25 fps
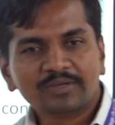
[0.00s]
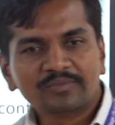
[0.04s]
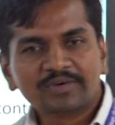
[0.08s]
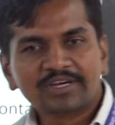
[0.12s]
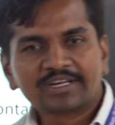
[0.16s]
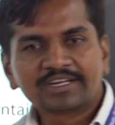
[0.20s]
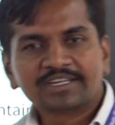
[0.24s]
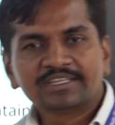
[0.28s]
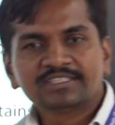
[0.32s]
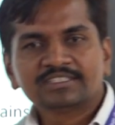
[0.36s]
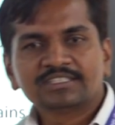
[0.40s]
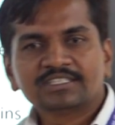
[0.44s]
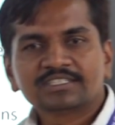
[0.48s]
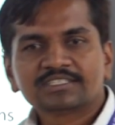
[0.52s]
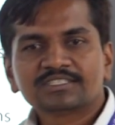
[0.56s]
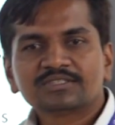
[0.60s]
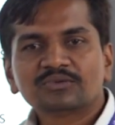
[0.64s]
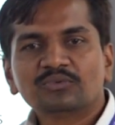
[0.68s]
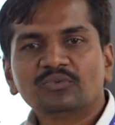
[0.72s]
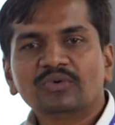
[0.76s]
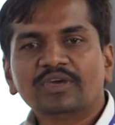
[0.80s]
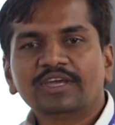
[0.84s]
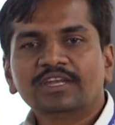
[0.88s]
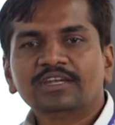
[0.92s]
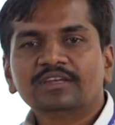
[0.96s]
arises
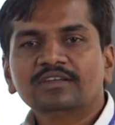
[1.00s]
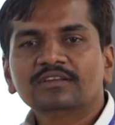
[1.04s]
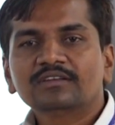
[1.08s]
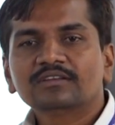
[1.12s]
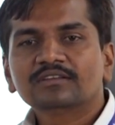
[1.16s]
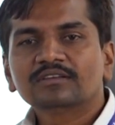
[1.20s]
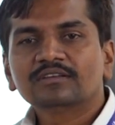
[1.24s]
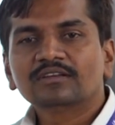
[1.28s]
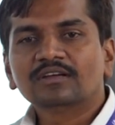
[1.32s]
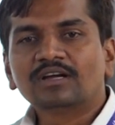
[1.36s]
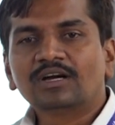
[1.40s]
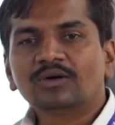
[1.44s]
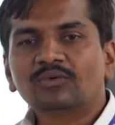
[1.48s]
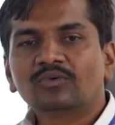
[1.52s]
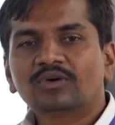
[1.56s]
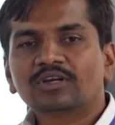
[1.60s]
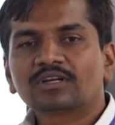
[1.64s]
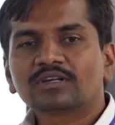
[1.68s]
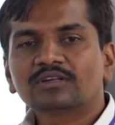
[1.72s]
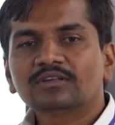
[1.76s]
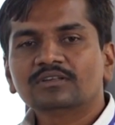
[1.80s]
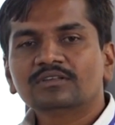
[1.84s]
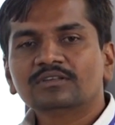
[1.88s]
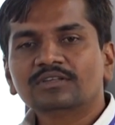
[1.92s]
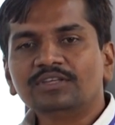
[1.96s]
when
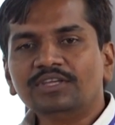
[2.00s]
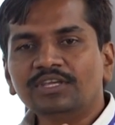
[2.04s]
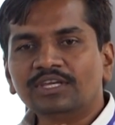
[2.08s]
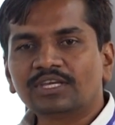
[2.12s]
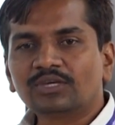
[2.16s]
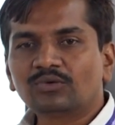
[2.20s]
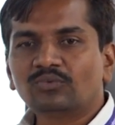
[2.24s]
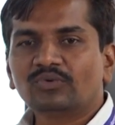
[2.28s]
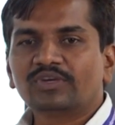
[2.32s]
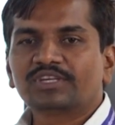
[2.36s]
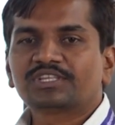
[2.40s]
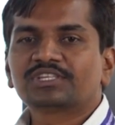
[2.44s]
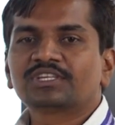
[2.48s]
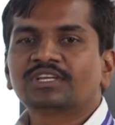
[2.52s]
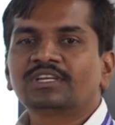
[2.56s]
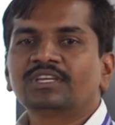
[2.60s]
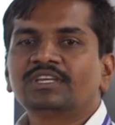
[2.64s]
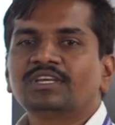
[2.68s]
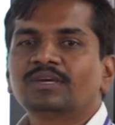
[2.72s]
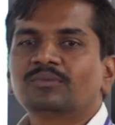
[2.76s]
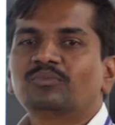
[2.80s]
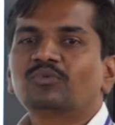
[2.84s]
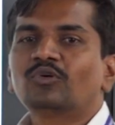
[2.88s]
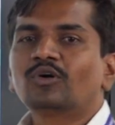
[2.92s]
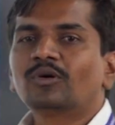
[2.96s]
our equation
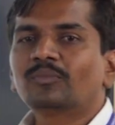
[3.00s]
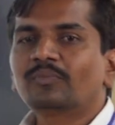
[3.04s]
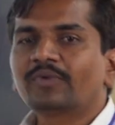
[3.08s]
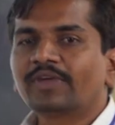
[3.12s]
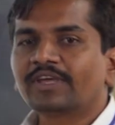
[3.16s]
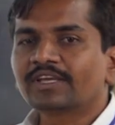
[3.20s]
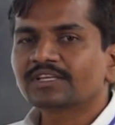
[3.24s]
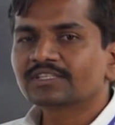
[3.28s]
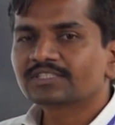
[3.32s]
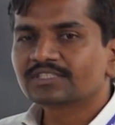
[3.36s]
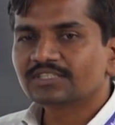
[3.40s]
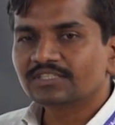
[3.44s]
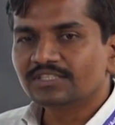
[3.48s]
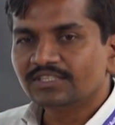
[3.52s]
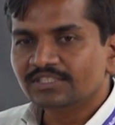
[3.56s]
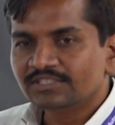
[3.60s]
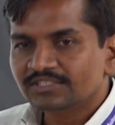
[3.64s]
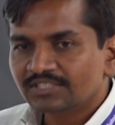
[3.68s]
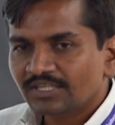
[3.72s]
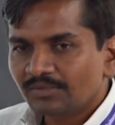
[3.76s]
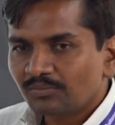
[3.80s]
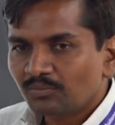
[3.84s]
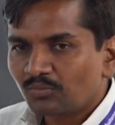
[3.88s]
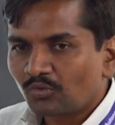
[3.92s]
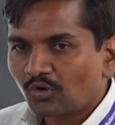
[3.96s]
f of x
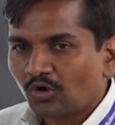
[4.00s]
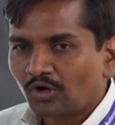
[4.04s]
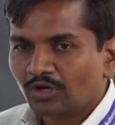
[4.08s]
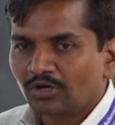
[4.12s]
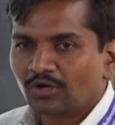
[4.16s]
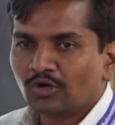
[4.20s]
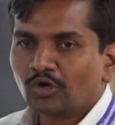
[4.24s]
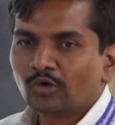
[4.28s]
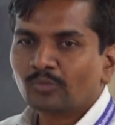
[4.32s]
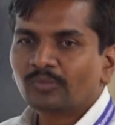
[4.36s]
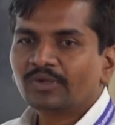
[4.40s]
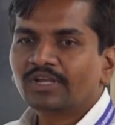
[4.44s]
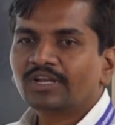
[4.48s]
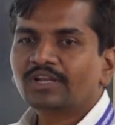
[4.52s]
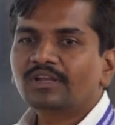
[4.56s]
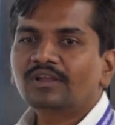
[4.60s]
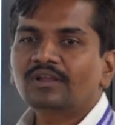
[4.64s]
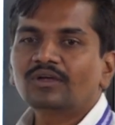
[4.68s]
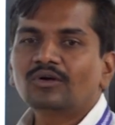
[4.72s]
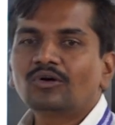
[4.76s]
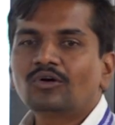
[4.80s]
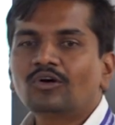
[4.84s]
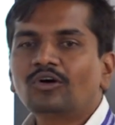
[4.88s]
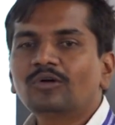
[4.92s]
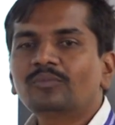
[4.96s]
is a polynomial
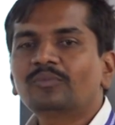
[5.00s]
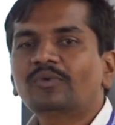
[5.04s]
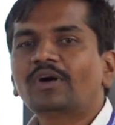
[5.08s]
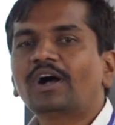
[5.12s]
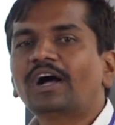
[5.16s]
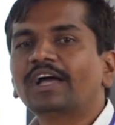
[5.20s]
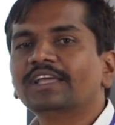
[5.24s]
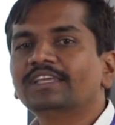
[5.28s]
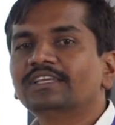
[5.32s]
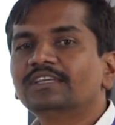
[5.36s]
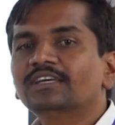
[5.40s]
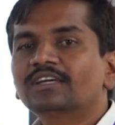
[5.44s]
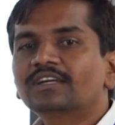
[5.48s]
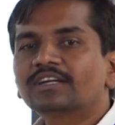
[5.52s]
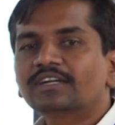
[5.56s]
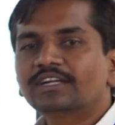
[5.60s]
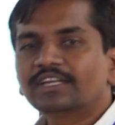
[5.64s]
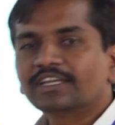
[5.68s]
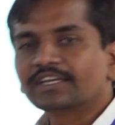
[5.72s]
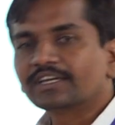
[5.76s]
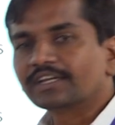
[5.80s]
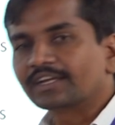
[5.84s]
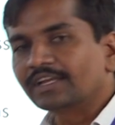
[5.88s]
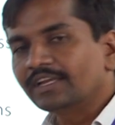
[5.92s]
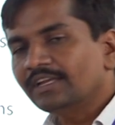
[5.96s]
of higher
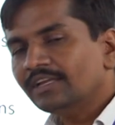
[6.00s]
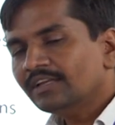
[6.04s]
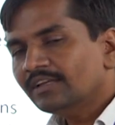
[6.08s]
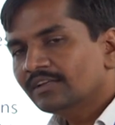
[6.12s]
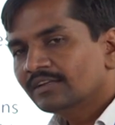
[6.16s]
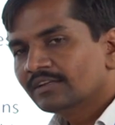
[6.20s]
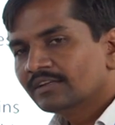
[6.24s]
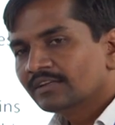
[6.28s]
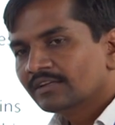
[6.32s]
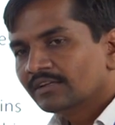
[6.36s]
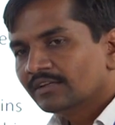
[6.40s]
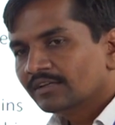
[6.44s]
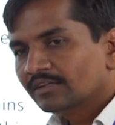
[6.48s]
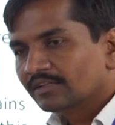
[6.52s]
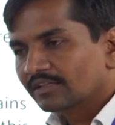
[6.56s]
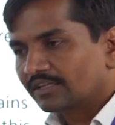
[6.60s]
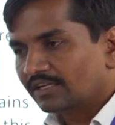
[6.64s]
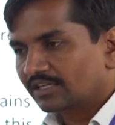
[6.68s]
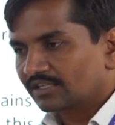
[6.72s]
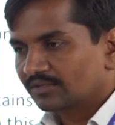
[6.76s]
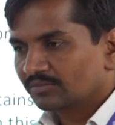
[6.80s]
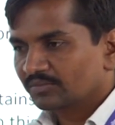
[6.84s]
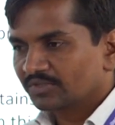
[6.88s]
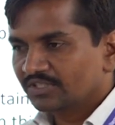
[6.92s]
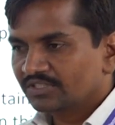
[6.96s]
degree.
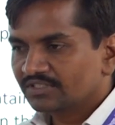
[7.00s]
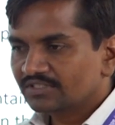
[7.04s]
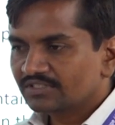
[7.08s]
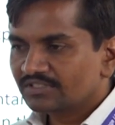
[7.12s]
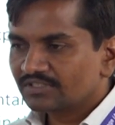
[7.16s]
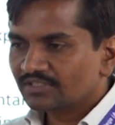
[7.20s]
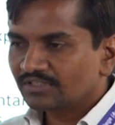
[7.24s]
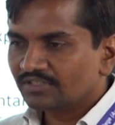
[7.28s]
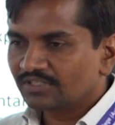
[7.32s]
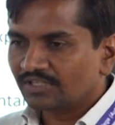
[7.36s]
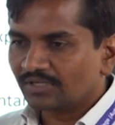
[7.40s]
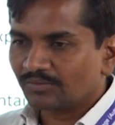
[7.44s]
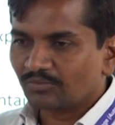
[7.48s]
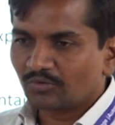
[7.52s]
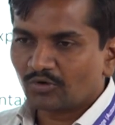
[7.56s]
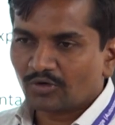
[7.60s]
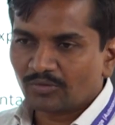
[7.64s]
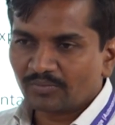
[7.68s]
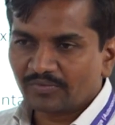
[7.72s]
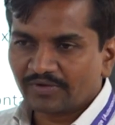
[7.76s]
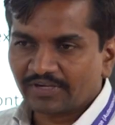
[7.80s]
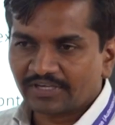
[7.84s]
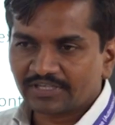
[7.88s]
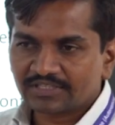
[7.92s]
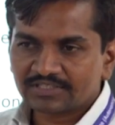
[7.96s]
That means, f
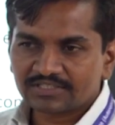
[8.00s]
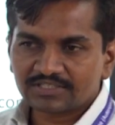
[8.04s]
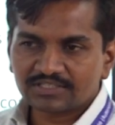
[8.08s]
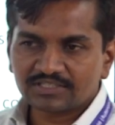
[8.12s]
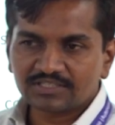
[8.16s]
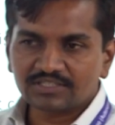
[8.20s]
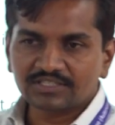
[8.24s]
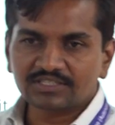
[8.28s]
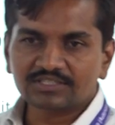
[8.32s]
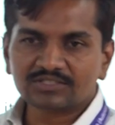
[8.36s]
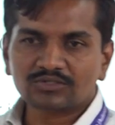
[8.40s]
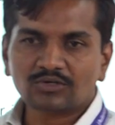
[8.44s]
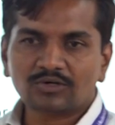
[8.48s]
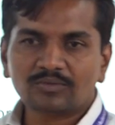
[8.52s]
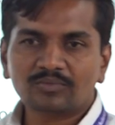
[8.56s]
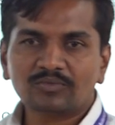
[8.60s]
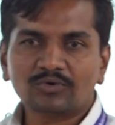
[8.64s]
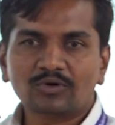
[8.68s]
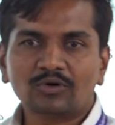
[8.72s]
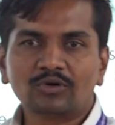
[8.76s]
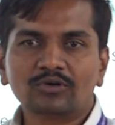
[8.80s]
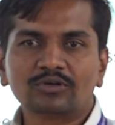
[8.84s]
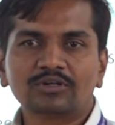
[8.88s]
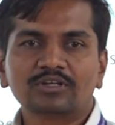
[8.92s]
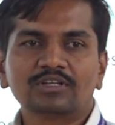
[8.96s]
of x is of
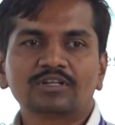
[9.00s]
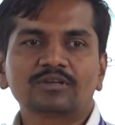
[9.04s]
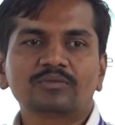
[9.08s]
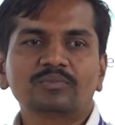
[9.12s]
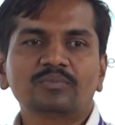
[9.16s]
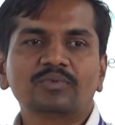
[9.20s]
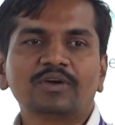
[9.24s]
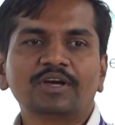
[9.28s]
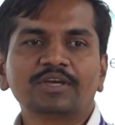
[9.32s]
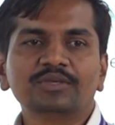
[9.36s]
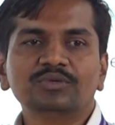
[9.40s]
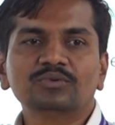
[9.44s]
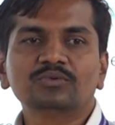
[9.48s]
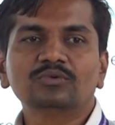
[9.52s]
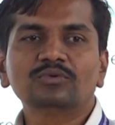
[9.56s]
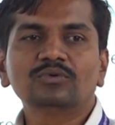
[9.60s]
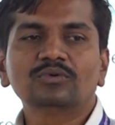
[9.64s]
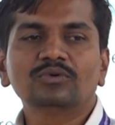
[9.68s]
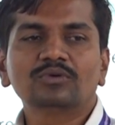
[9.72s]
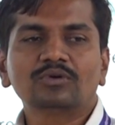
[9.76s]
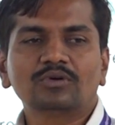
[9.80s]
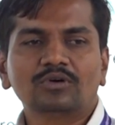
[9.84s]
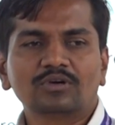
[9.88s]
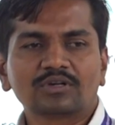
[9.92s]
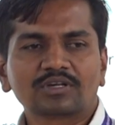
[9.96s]
order phi u
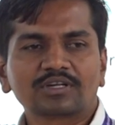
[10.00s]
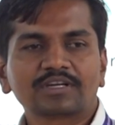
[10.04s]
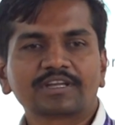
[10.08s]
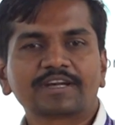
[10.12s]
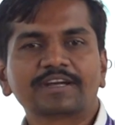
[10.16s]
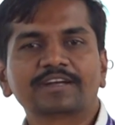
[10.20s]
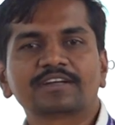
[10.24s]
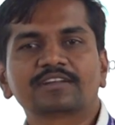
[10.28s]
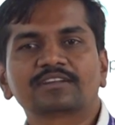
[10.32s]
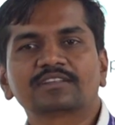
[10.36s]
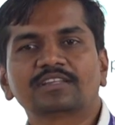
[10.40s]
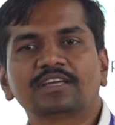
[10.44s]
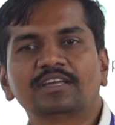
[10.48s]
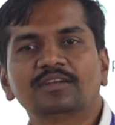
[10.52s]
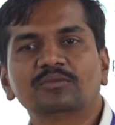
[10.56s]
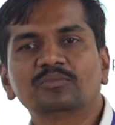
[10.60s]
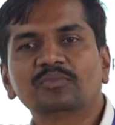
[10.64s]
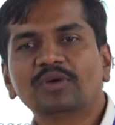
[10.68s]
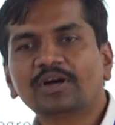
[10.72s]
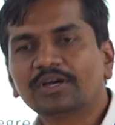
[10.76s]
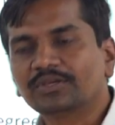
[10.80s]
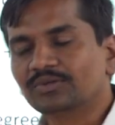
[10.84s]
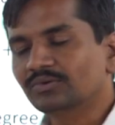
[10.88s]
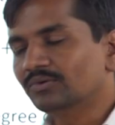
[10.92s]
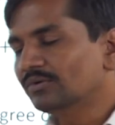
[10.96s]
or greater than
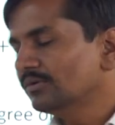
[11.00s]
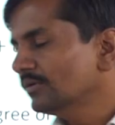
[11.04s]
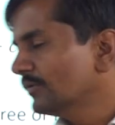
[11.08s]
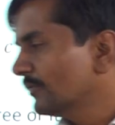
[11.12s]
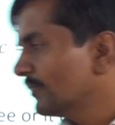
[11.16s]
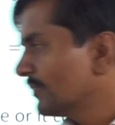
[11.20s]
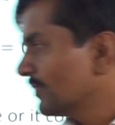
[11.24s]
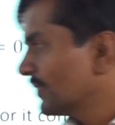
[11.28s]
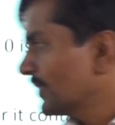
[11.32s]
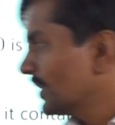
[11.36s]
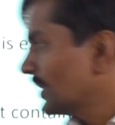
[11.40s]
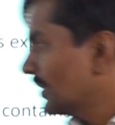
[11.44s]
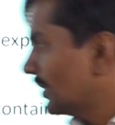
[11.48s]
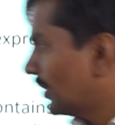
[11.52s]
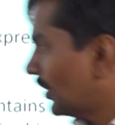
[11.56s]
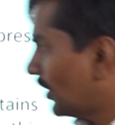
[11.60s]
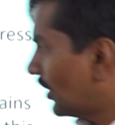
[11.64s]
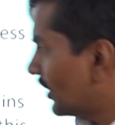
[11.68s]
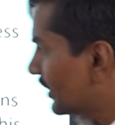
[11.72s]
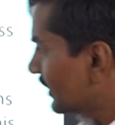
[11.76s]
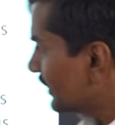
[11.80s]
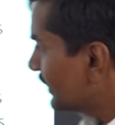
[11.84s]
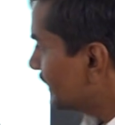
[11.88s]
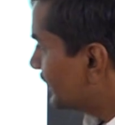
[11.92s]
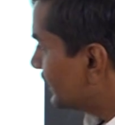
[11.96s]
phi u,
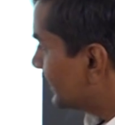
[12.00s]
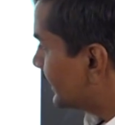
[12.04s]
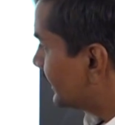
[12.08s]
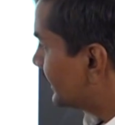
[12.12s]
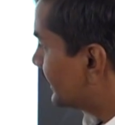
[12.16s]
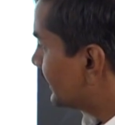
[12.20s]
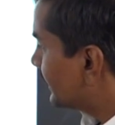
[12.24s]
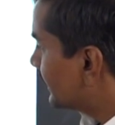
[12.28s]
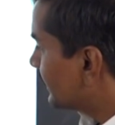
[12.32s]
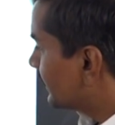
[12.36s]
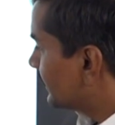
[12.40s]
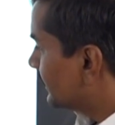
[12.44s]
or it